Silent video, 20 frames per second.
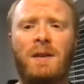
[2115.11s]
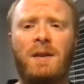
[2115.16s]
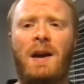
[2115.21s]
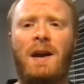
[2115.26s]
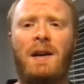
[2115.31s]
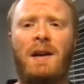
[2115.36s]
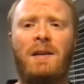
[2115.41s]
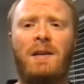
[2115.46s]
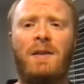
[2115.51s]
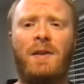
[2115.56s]

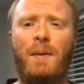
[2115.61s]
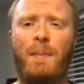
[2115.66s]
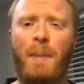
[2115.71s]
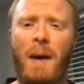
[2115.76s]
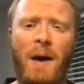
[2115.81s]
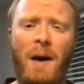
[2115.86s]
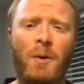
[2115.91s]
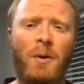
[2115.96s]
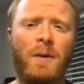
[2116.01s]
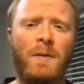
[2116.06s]
And the
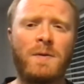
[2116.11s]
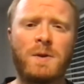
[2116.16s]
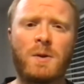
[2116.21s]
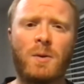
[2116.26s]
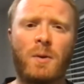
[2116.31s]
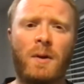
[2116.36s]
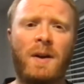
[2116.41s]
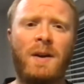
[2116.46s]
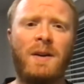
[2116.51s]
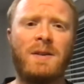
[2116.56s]
power of
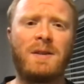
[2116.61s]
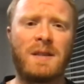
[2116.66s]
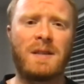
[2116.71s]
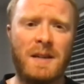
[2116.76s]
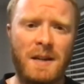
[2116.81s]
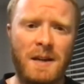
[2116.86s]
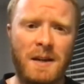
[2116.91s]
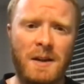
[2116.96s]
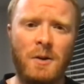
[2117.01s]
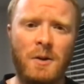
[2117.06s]
story is
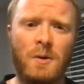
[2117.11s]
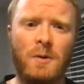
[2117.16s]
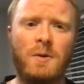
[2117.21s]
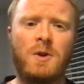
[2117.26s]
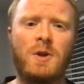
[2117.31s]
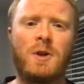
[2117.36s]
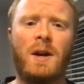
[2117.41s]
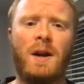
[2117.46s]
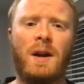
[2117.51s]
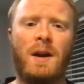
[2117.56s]

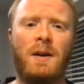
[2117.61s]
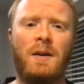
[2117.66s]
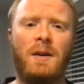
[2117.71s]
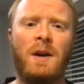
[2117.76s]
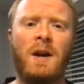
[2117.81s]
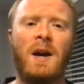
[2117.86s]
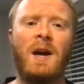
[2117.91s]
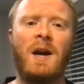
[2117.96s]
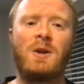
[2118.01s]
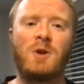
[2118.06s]
huge in
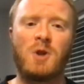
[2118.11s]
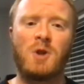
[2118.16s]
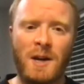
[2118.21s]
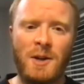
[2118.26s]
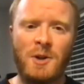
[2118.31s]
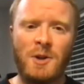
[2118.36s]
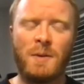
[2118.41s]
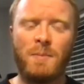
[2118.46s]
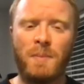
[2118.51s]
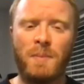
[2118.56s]

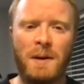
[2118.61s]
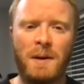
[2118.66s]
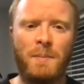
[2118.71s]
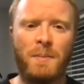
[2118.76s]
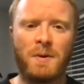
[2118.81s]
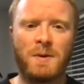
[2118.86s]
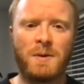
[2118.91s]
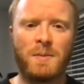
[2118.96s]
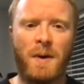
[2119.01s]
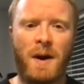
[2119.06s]
changing
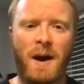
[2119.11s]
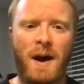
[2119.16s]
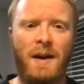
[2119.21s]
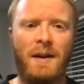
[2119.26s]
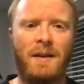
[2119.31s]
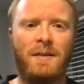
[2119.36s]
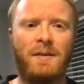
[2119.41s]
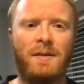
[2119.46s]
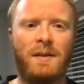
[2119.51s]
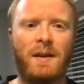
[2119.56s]
people's
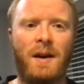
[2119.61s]
minds,